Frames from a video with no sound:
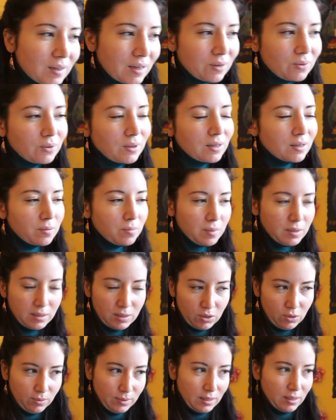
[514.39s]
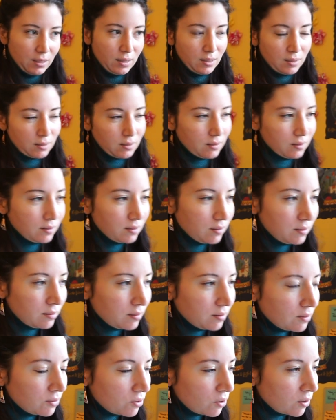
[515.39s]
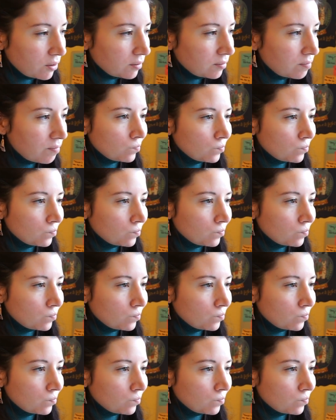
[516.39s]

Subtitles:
I don't like the message, but I like the song.